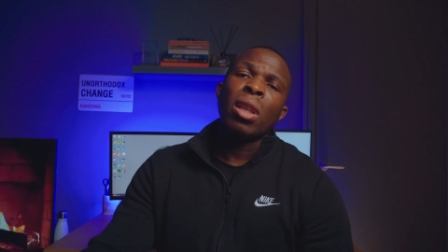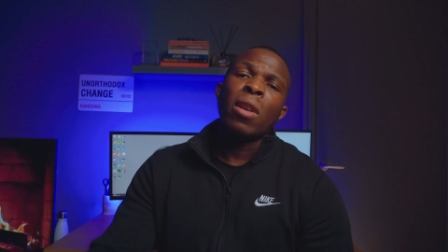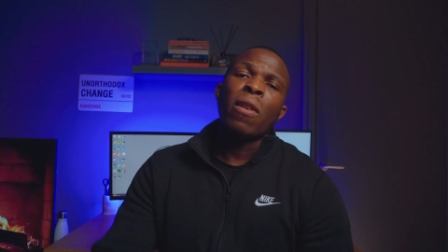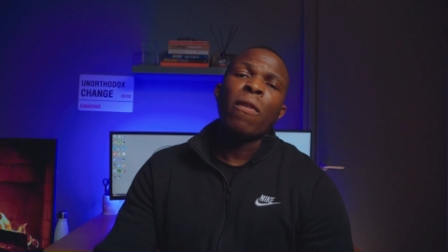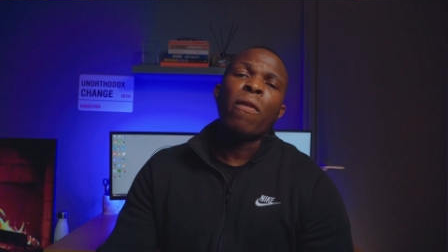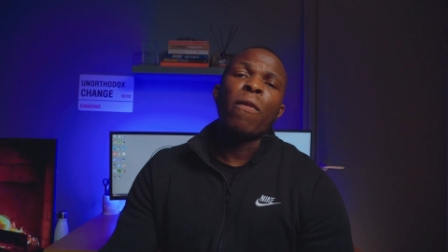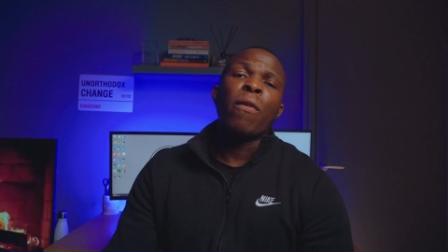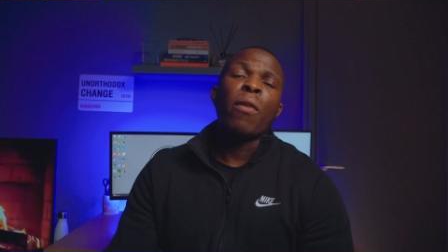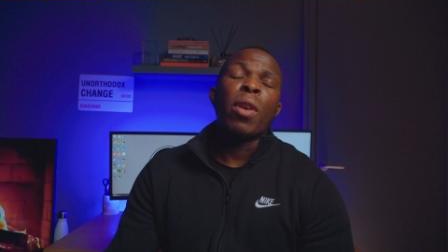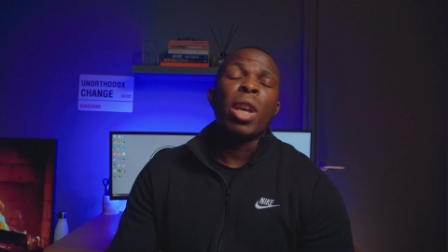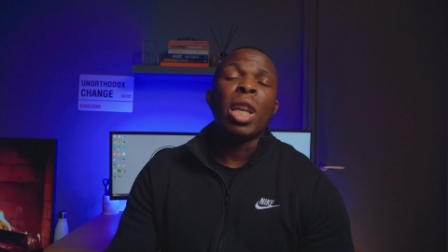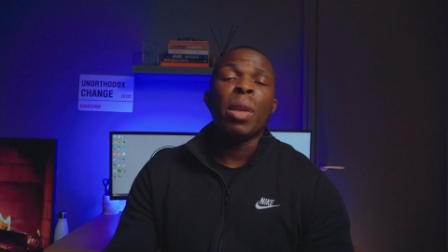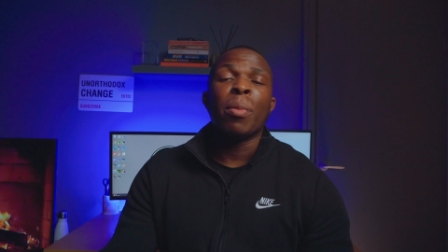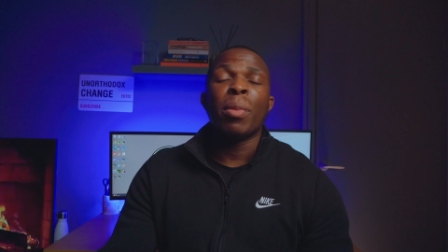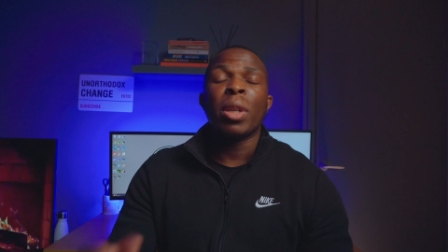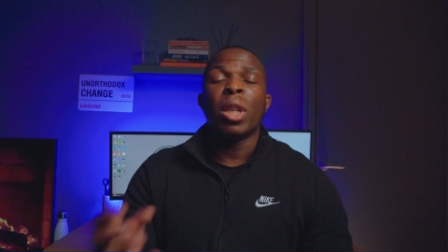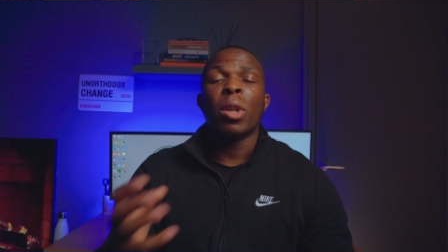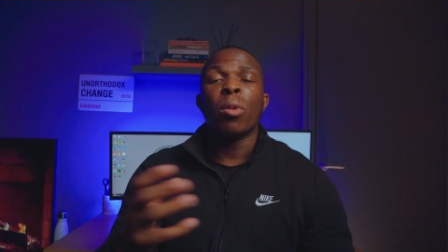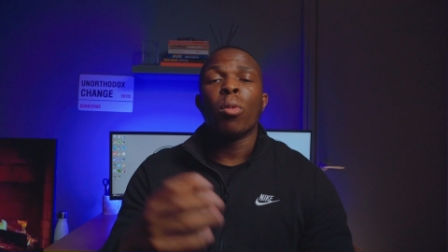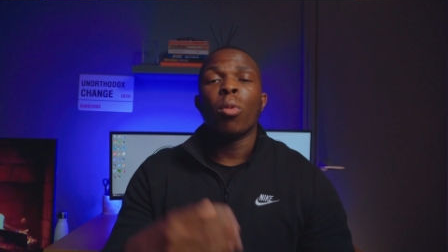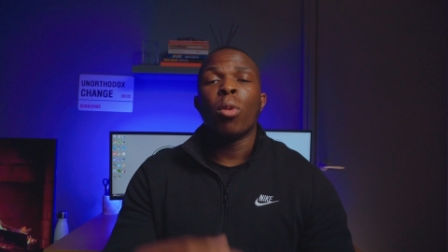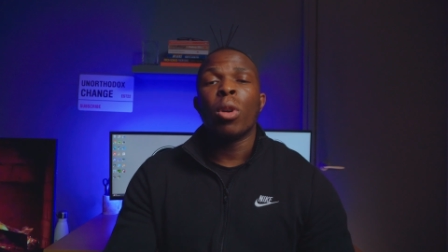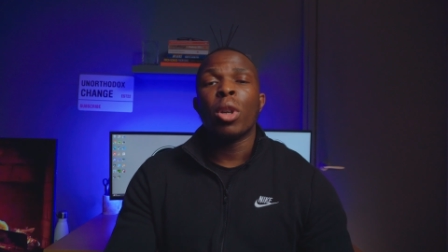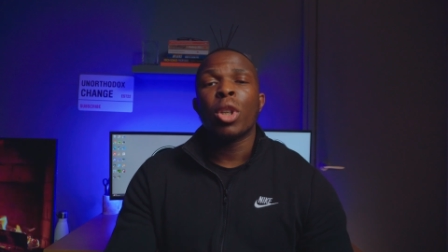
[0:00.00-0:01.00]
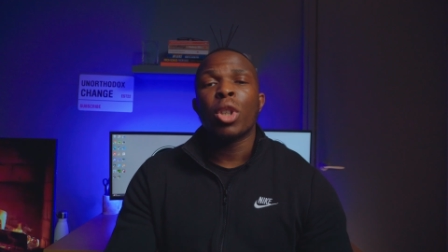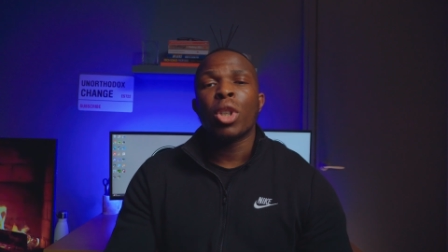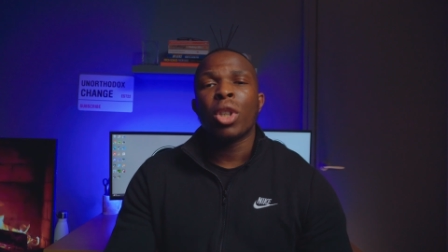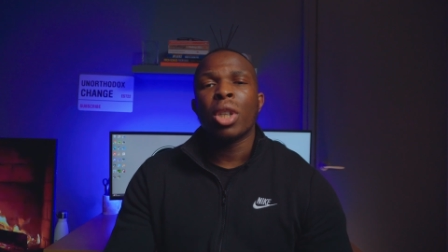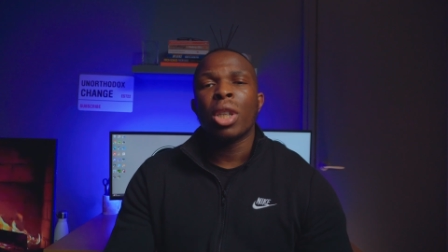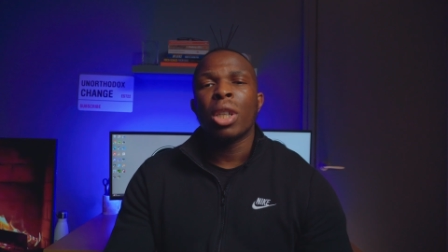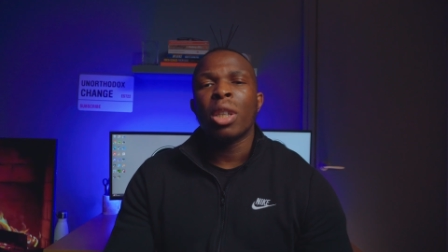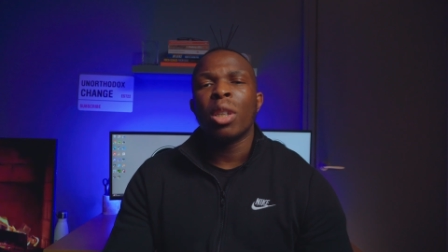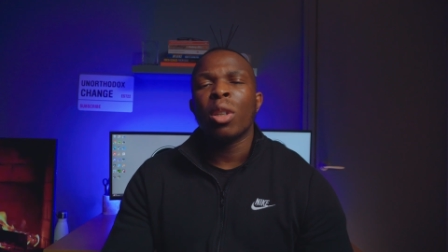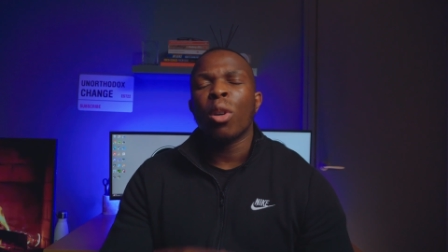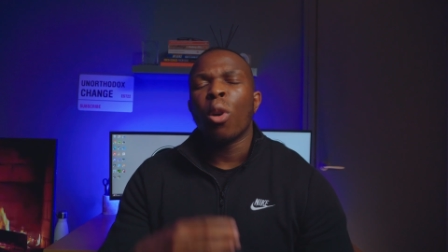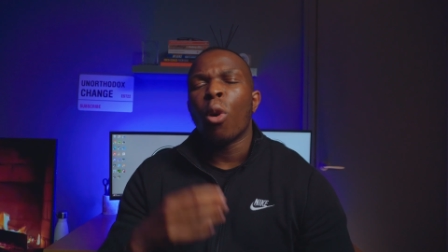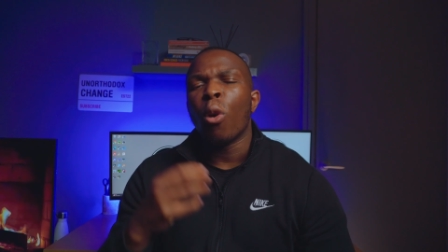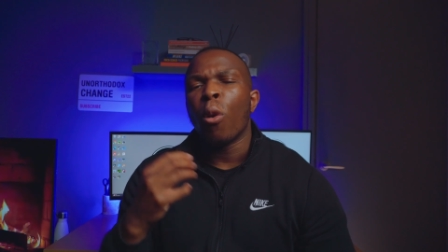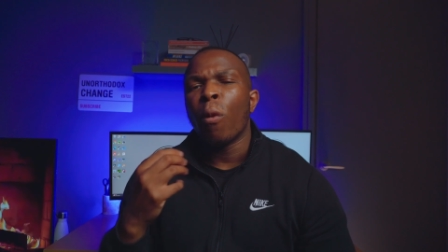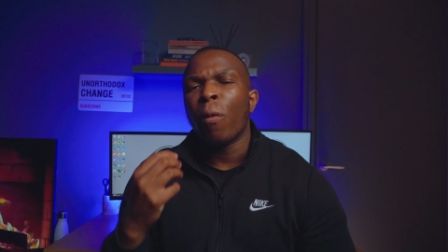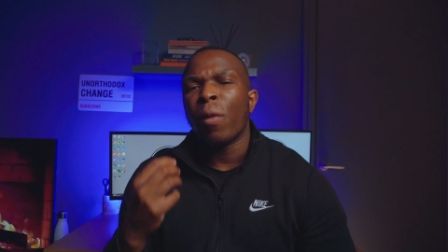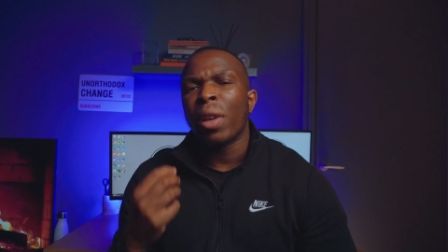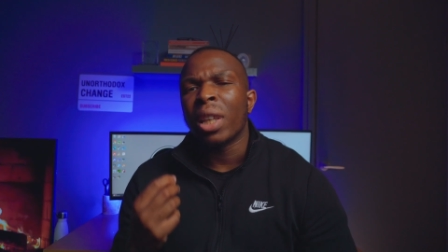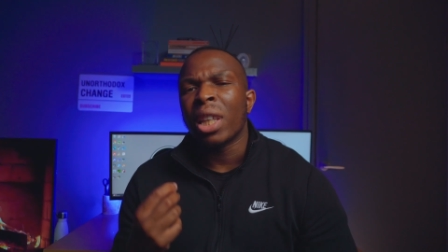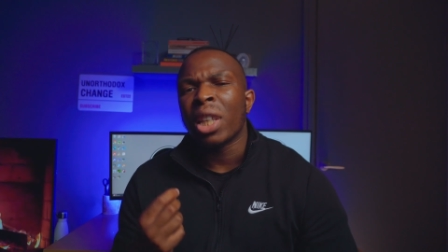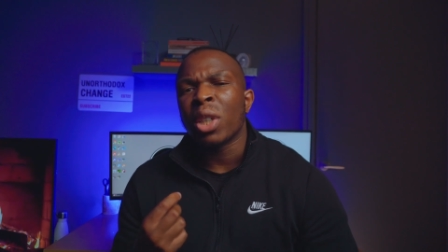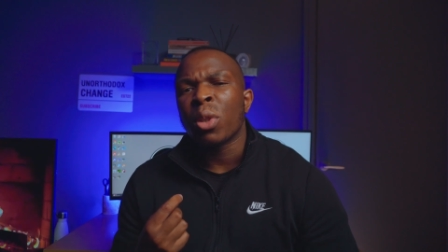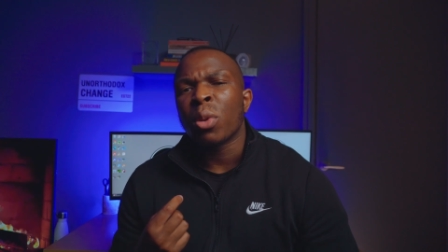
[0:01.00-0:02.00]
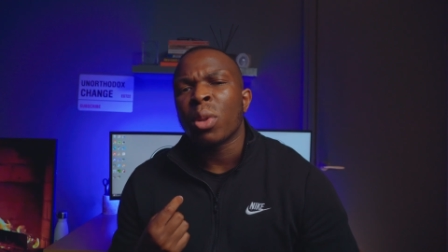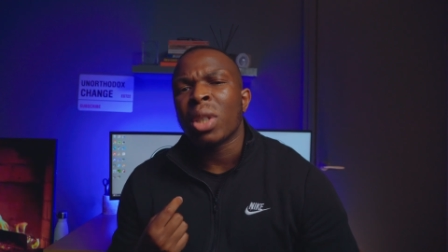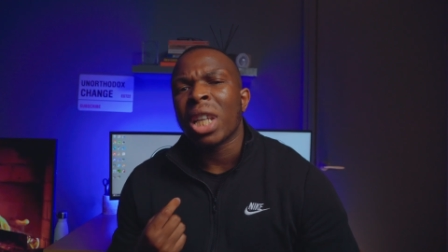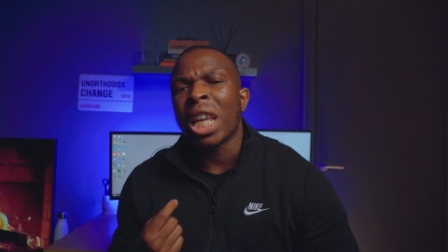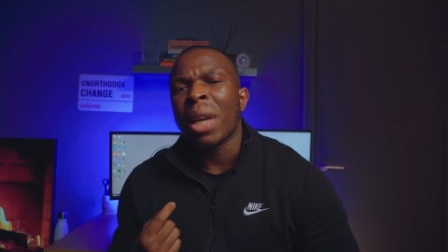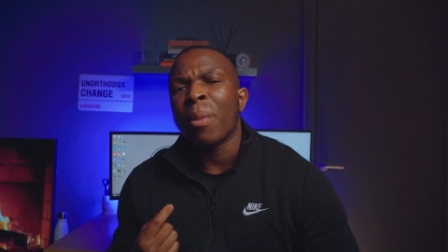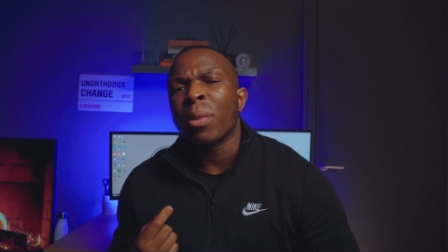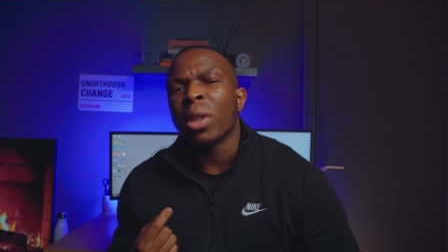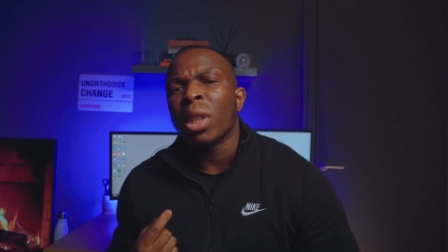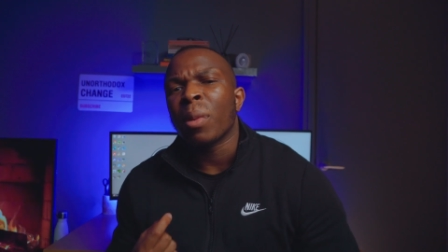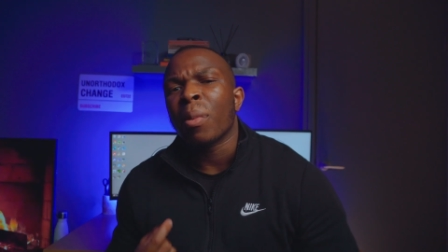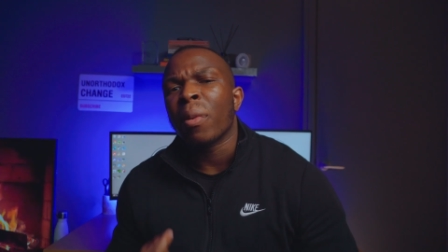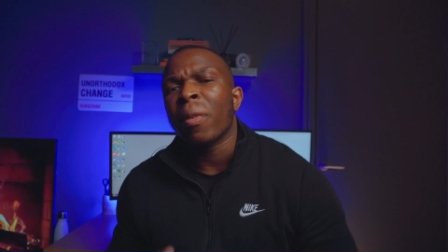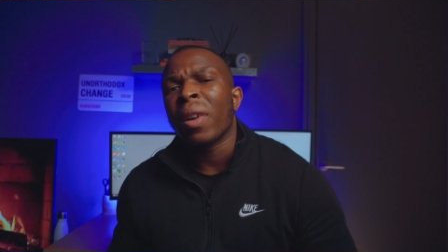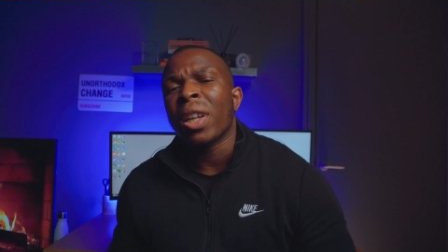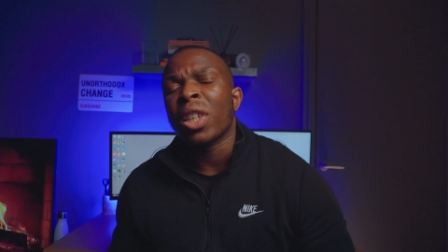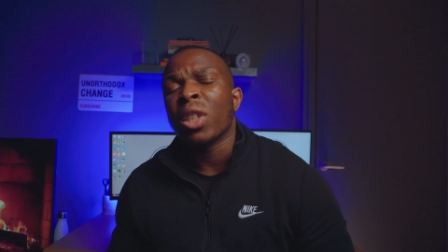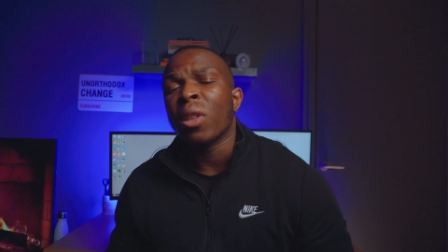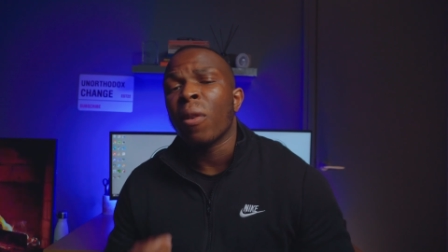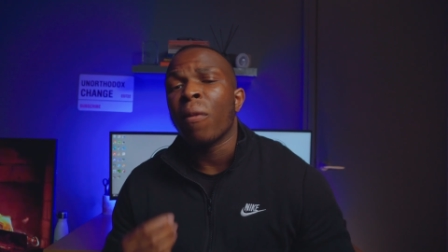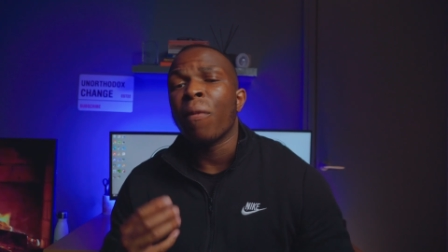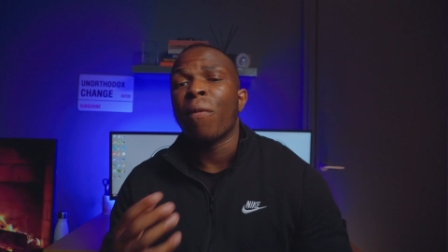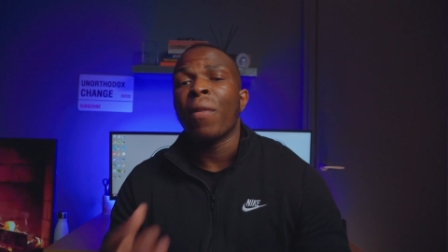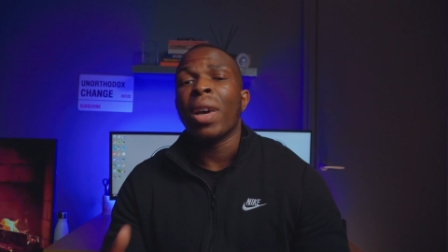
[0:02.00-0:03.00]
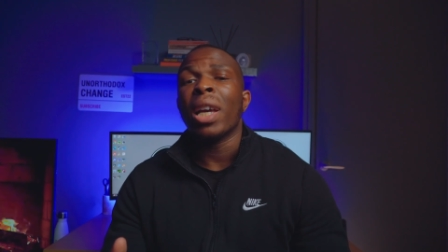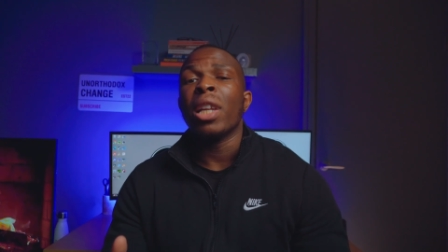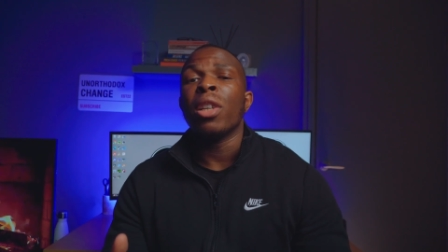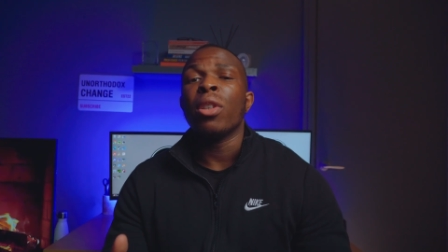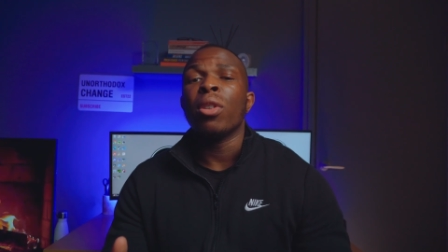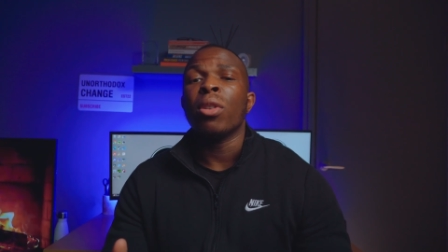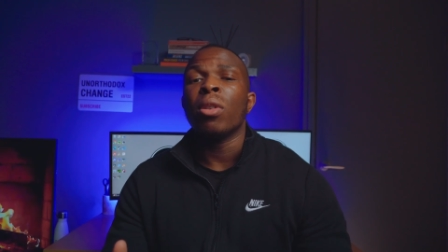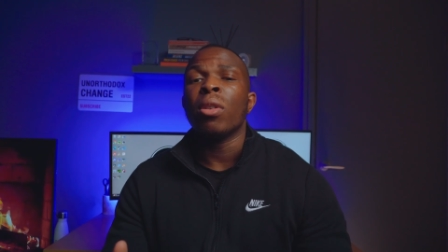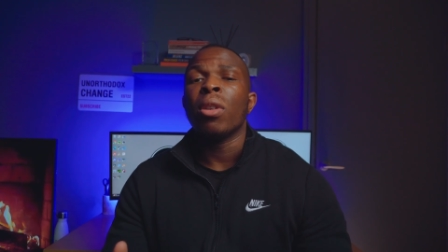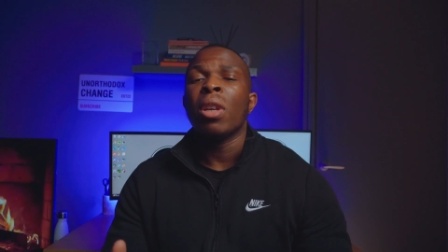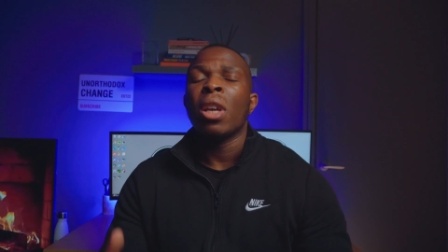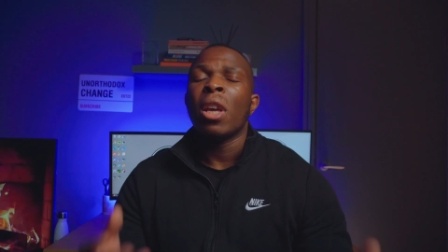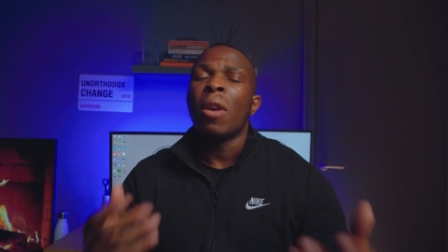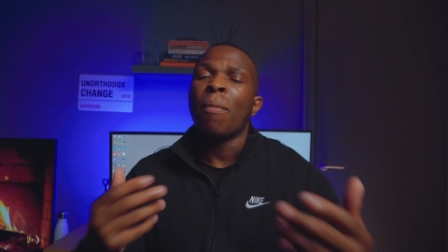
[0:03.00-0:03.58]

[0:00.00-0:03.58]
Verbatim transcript: For anybody watching, hopefully this was able to provide some value.